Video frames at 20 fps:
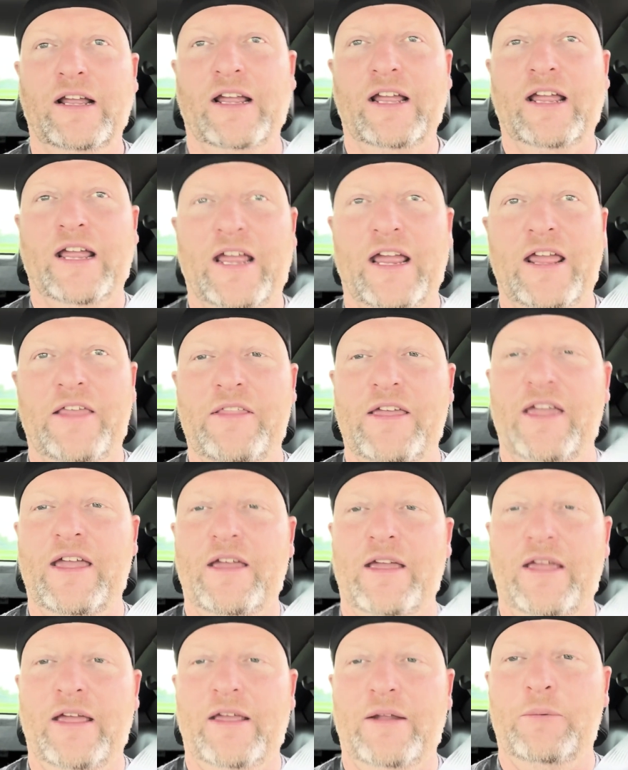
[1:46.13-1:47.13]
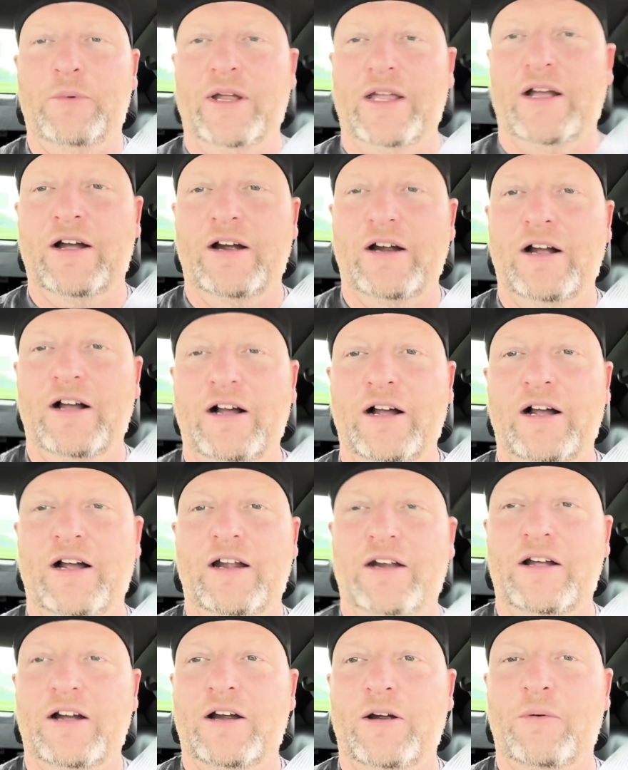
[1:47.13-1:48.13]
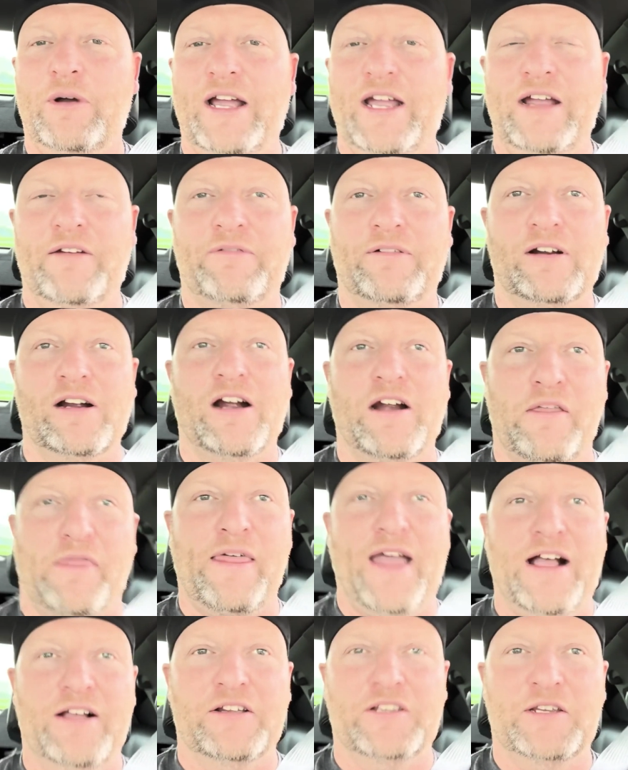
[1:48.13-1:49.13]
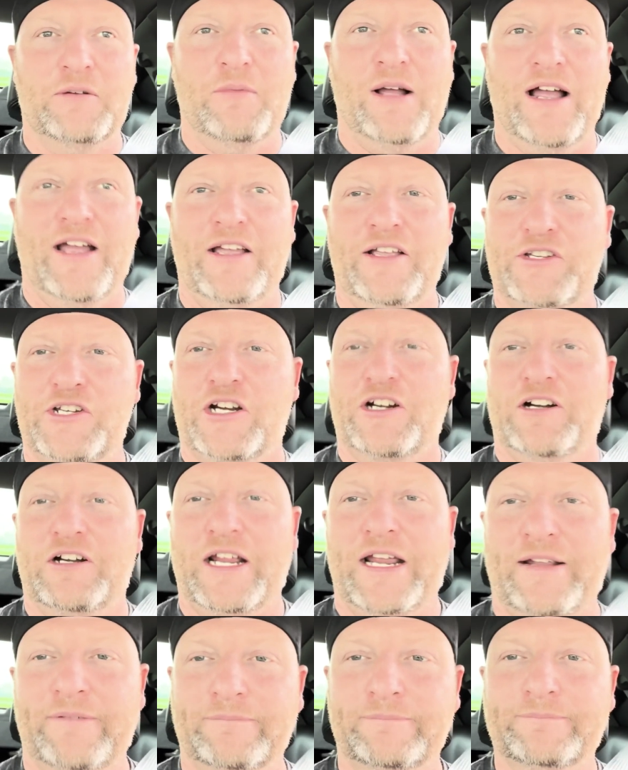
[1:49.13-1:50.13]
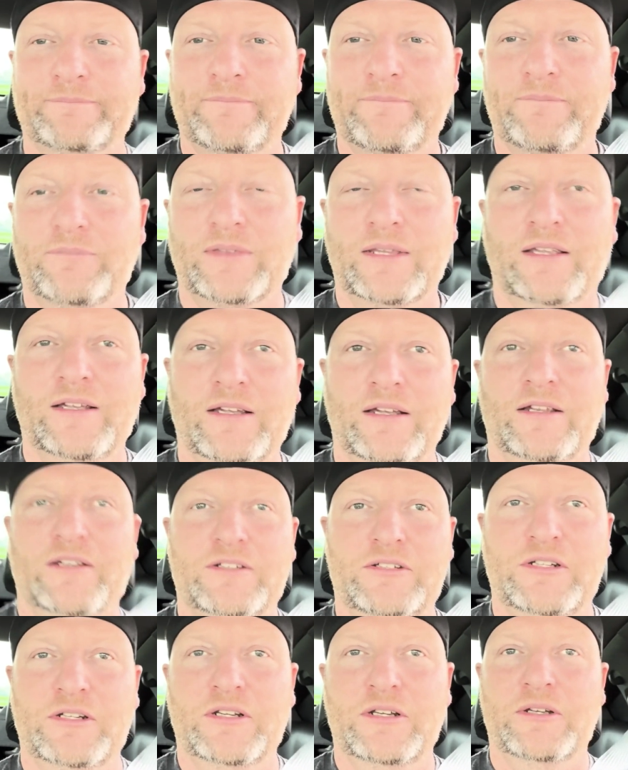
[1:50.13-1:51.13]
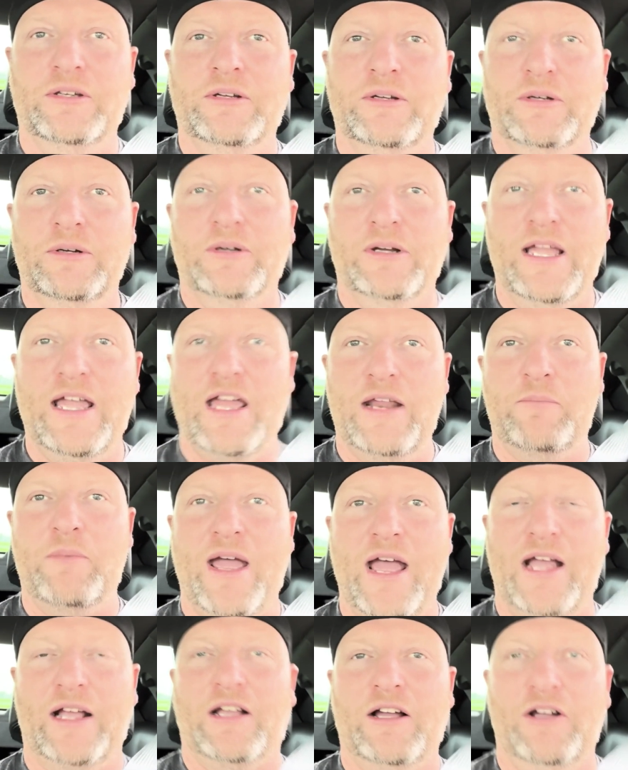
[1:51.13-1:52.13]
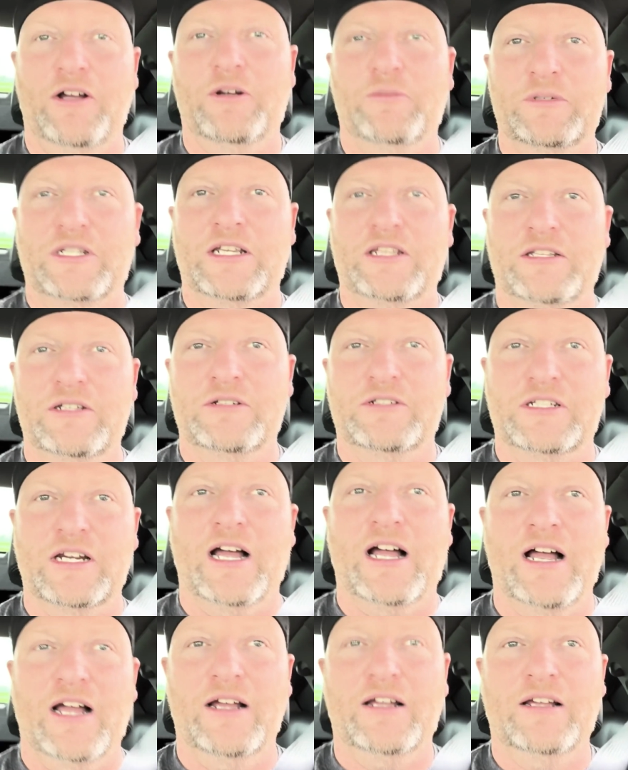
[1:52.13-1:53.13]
and then we are on our way for our 1,000-mile journey to head back home to Utah.